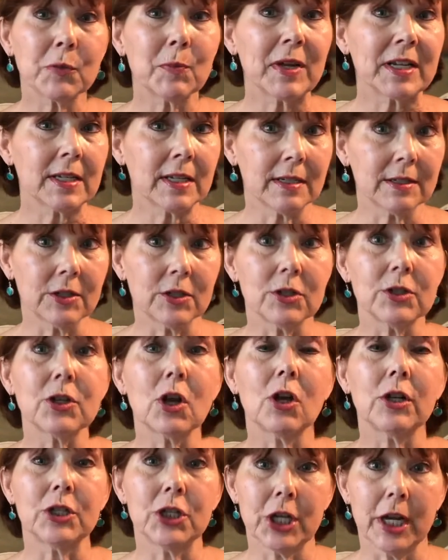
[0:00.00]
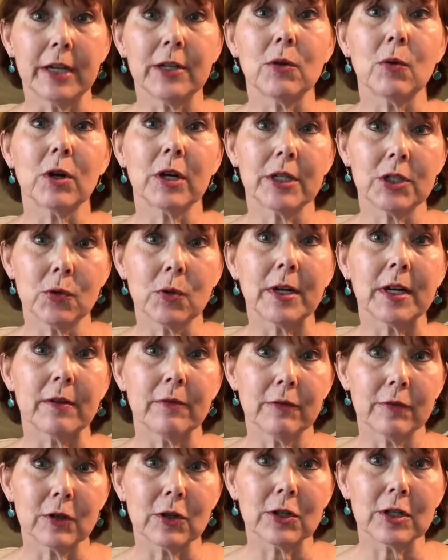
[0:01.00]
with my sisters on January
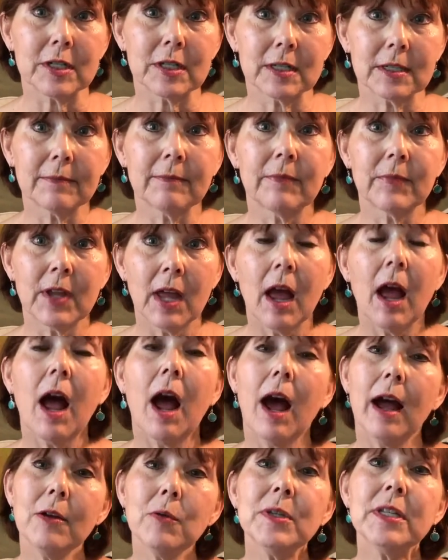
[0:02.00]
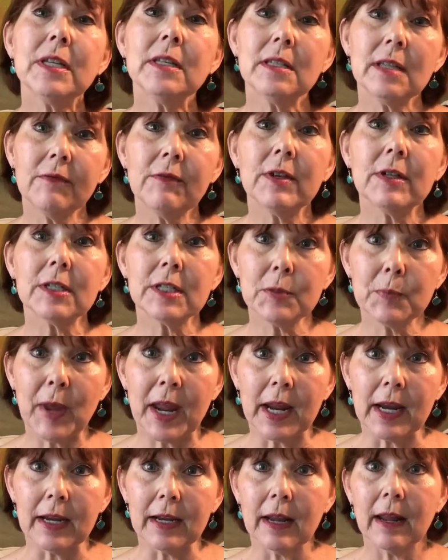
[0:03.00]
21st. I was in Seville,
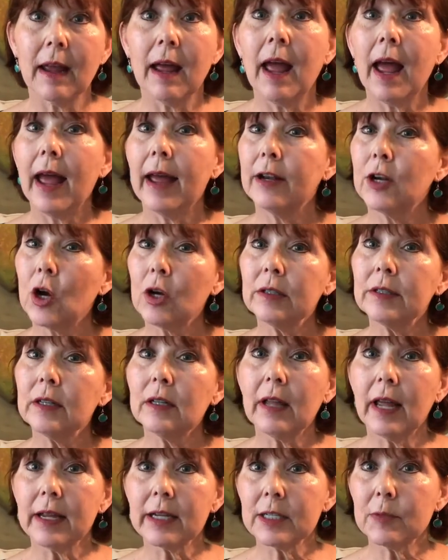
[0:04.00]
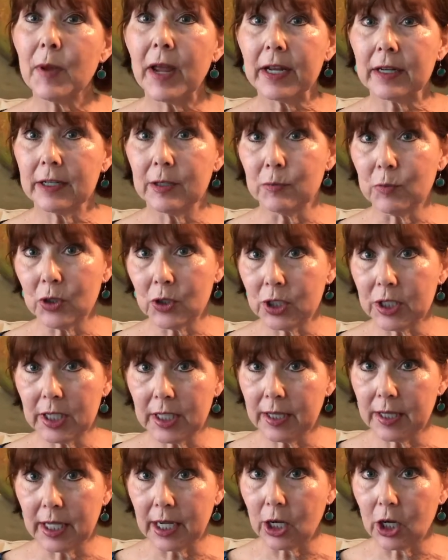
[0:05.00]
Spain, and our little expat community
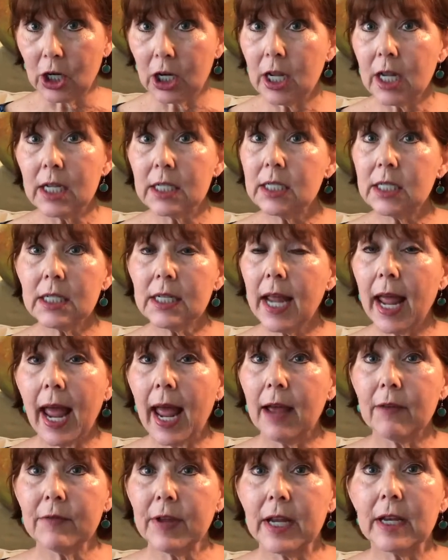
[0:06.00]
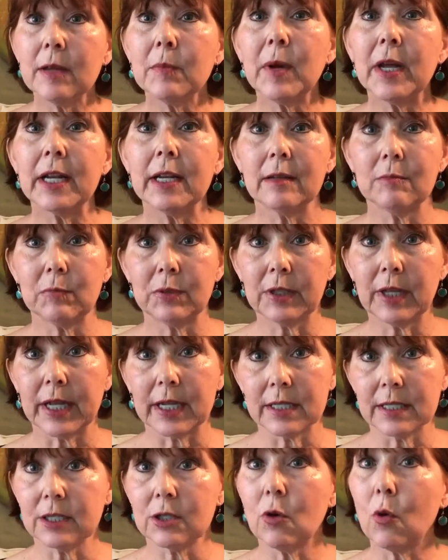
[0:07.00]
there didn't have anybody in
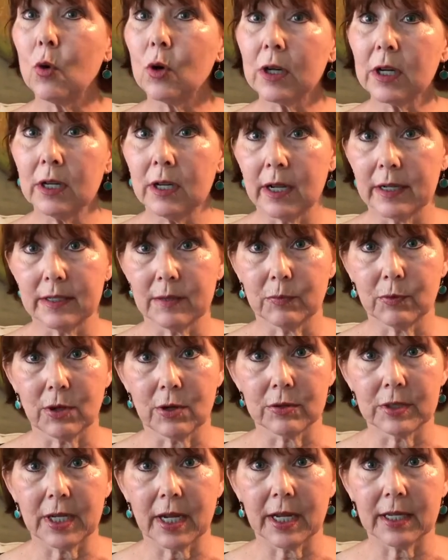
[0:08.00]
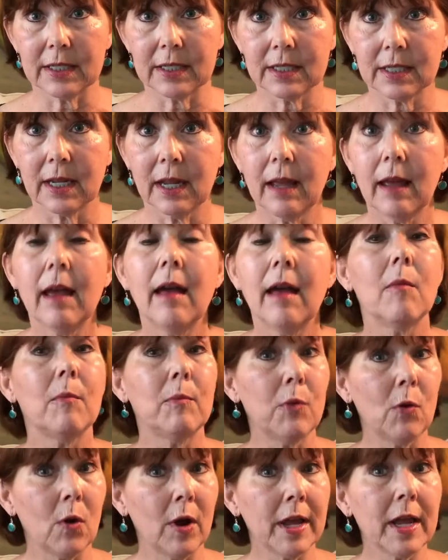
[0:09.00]
place to organize a protest.
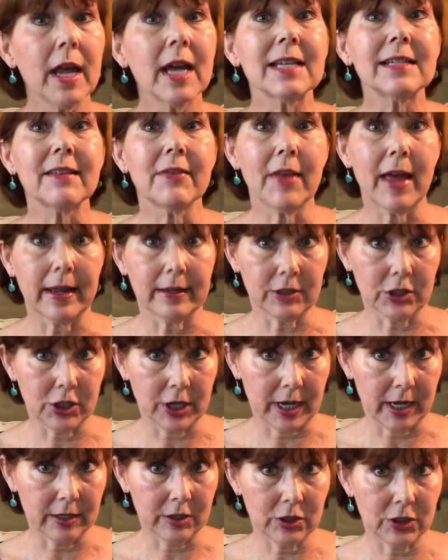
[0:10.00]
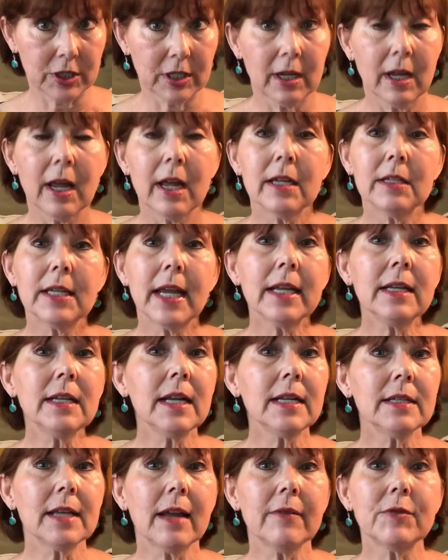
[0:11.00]
Boy, has that changed. Ten
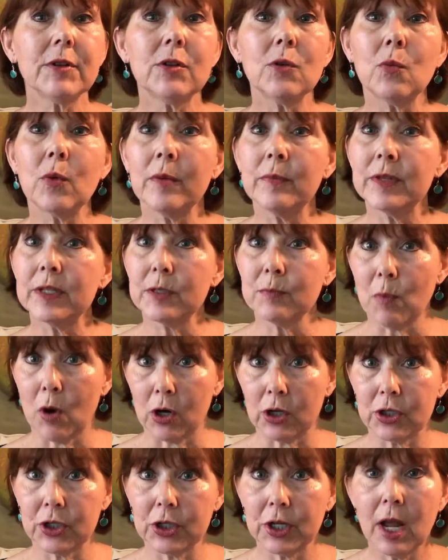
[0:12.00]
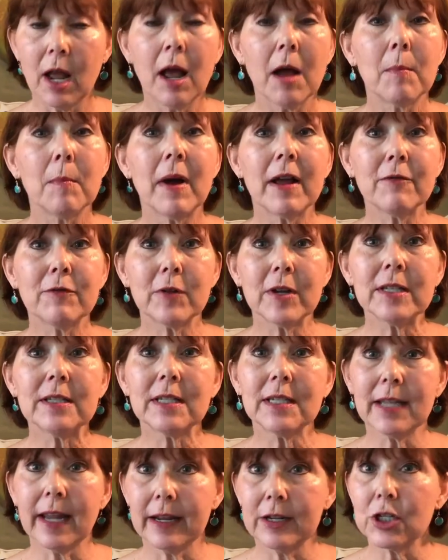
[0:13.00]
days after the Women's March, my friend
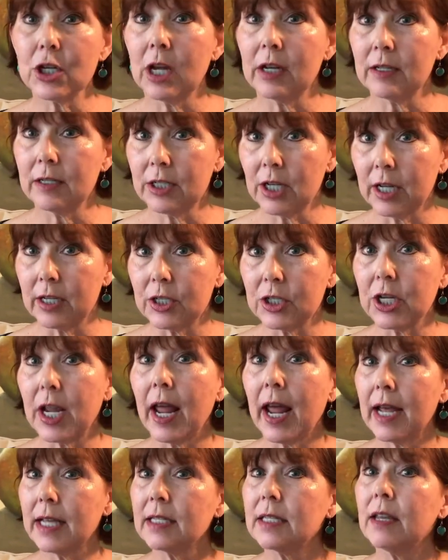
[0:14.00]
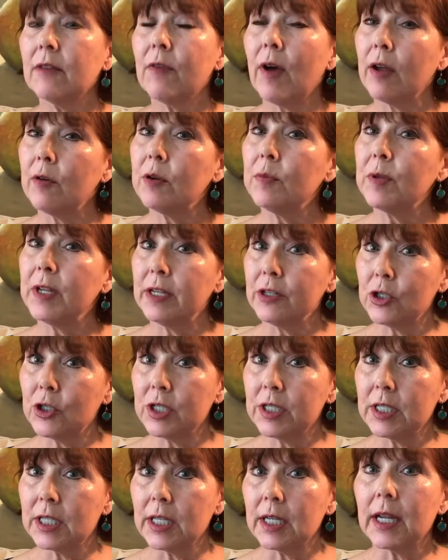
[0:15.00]
Sage got in touch to ask if I would be
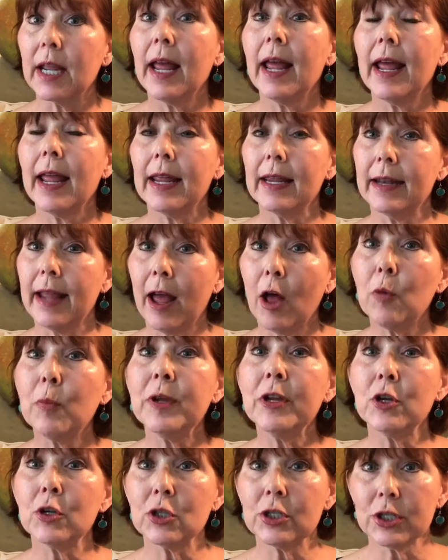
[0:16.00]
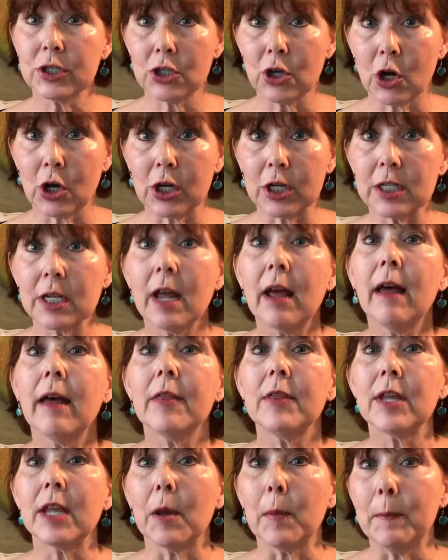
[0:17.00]
interested in helping her start
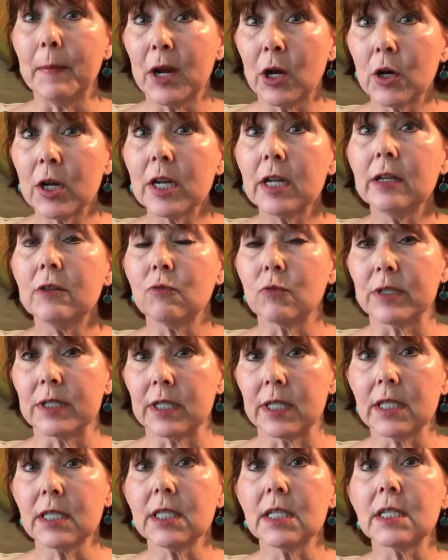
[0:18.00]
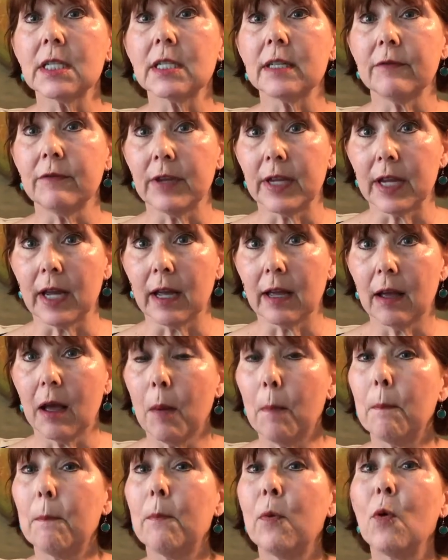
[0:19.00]
the American Resistance Sevilla.
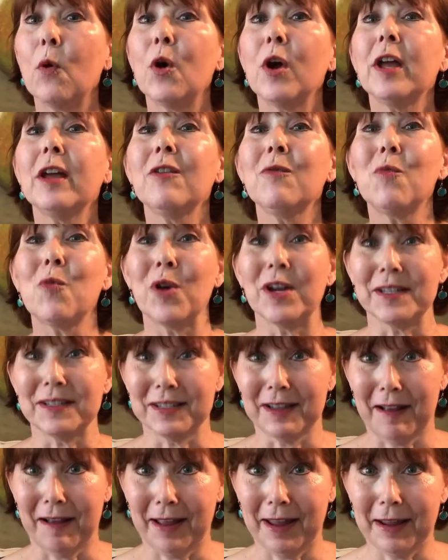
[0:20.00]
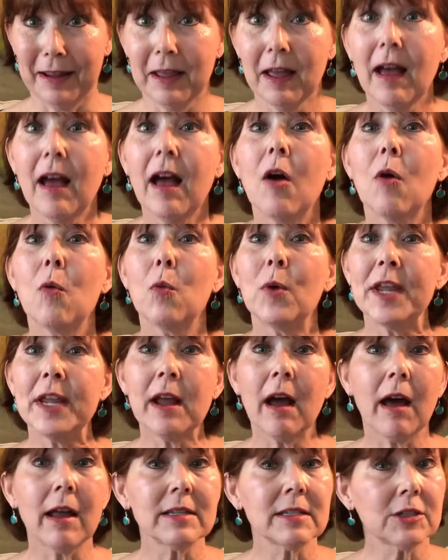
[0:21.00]
Boy, was I. We
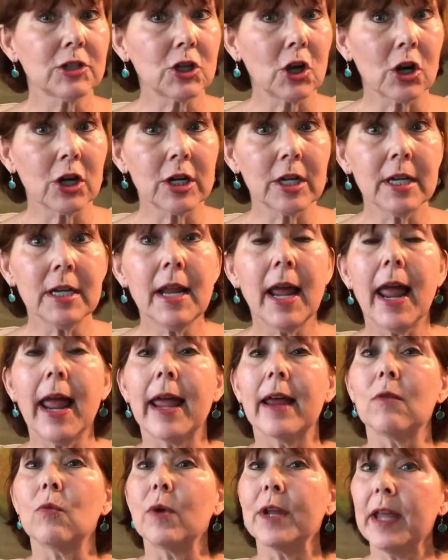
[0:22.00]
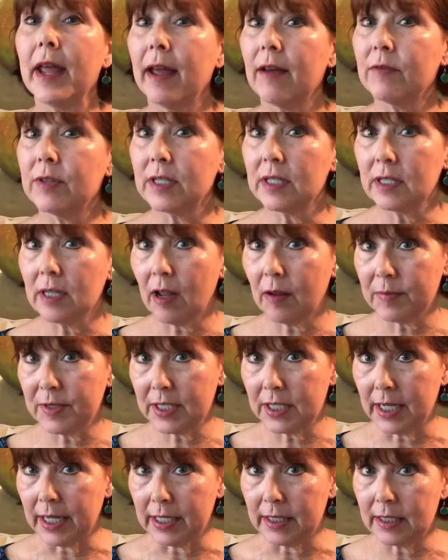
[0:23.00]
got started and we haven't stopped
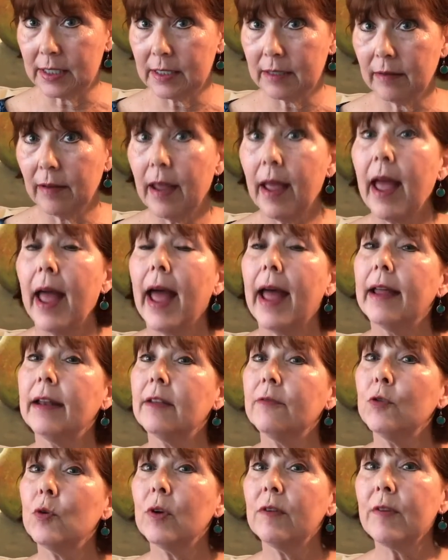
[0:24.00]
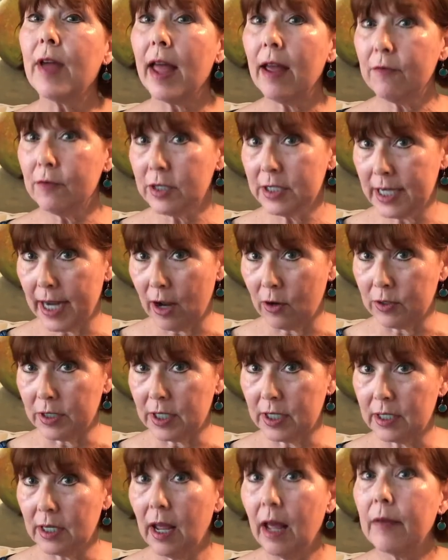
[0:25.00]
since. And if you have ever
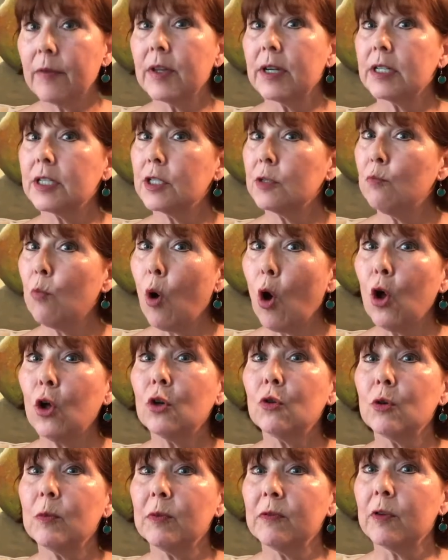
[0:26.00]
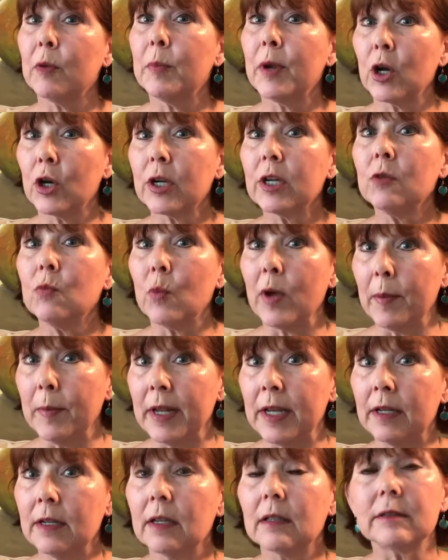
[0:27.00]
doubted that a small group of American
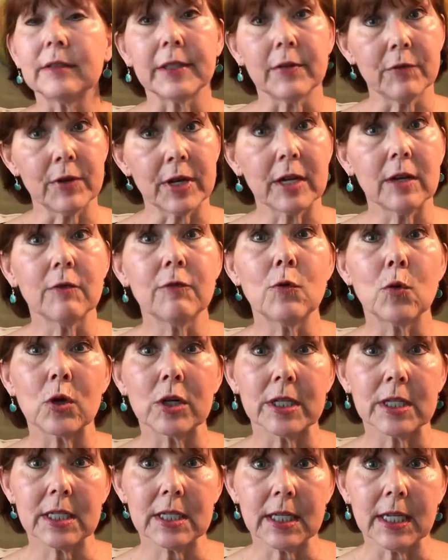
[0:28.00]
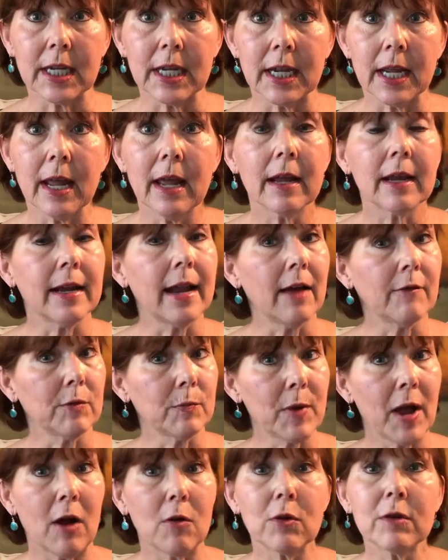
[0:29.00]
women living in a foreign city can have a
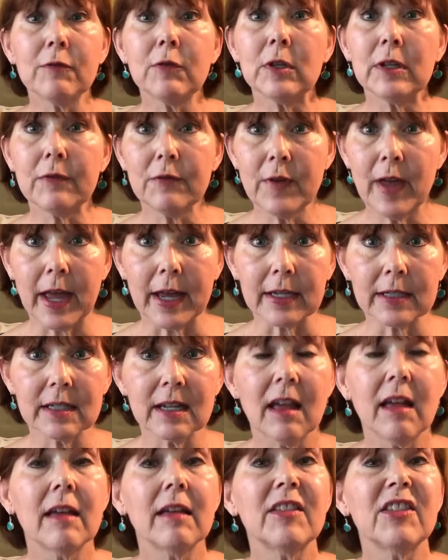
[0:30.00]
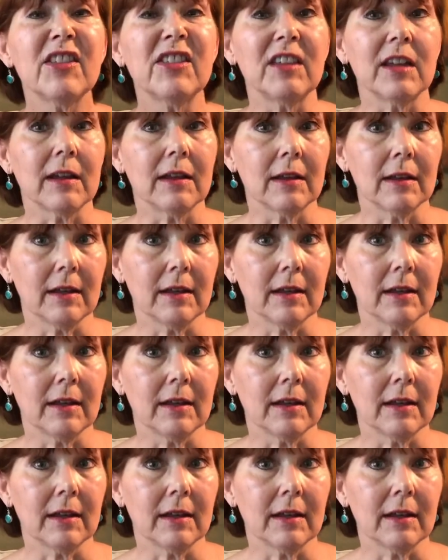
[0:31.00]
powerful effect, think